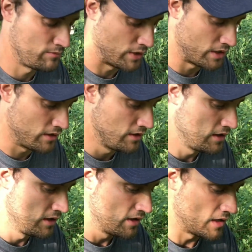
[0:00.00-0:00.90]
But
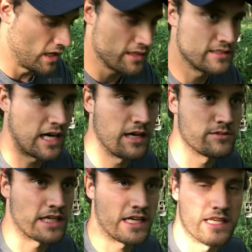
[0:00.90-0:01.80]
a lot of the
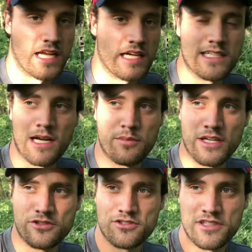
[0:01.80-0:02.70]
times I get nighttime
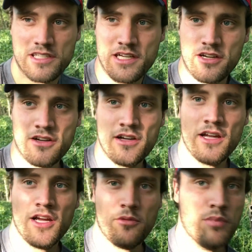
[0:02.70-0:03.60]
pictures in here,
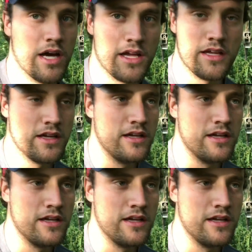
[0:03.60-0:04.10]
but